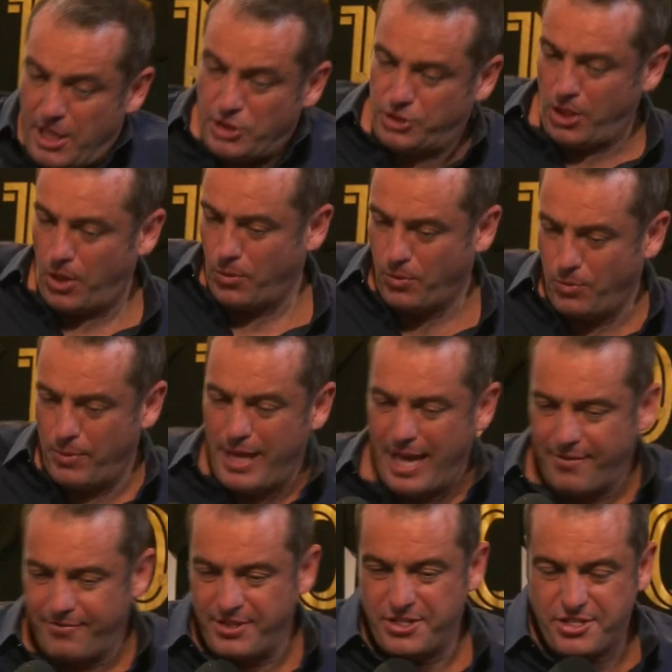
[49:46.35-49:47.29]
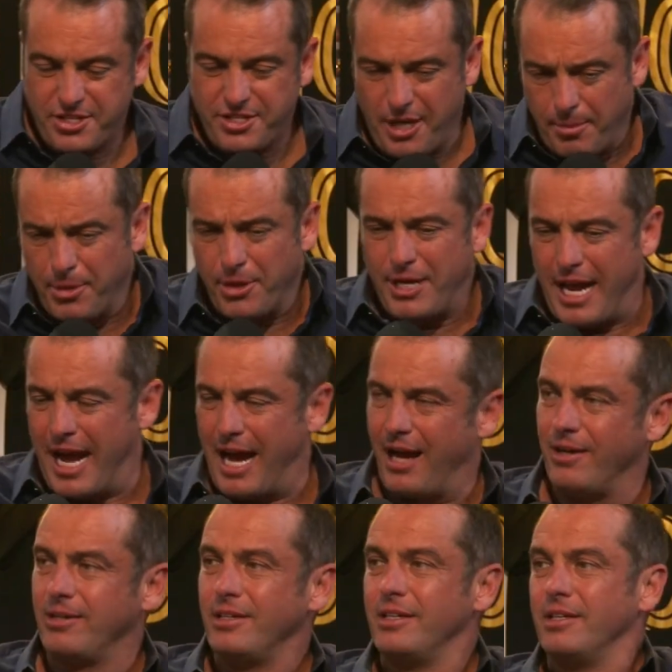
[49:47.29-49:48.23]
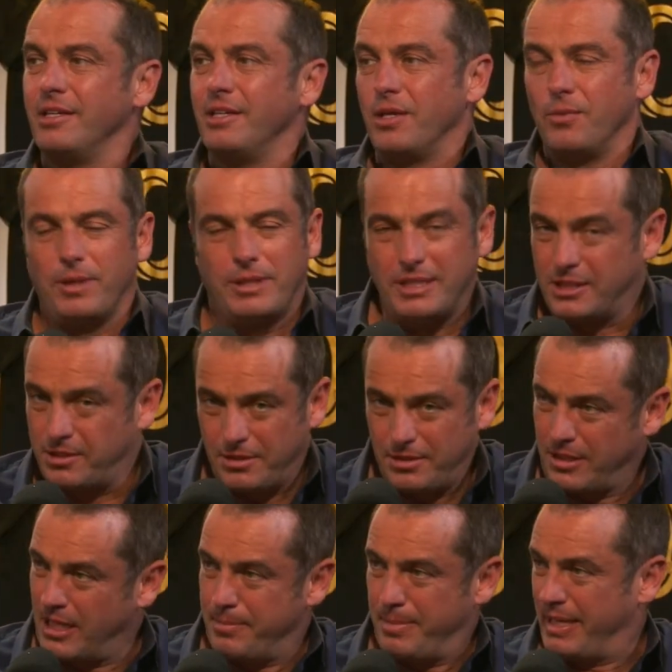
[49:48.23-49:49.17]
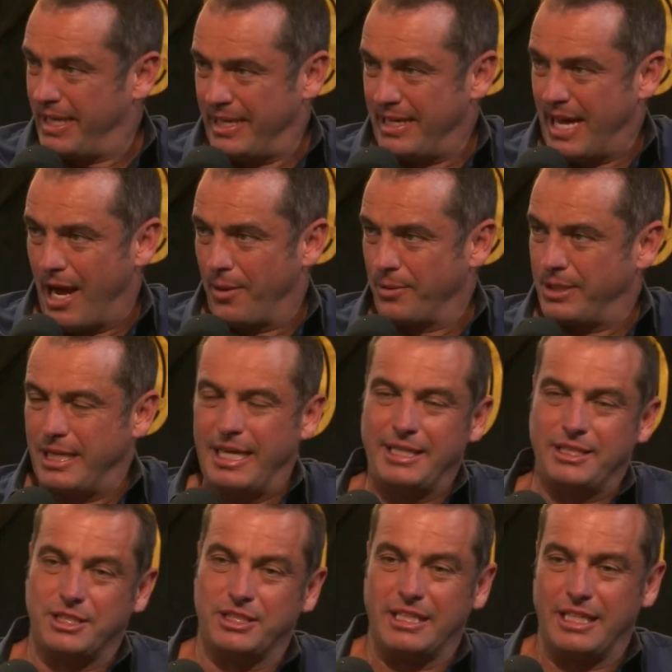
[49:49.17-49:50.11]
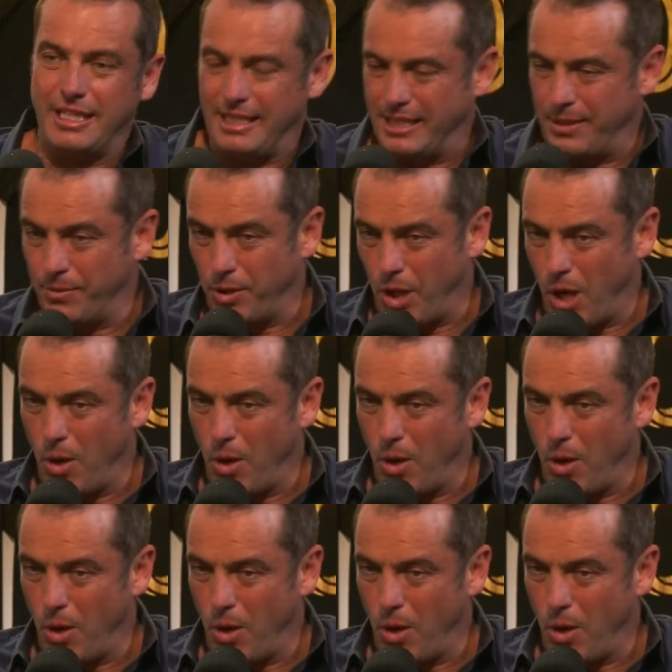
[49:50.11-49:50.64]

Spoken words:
So we have this summer now, which is going to begin now with the Nations League, and then we'll go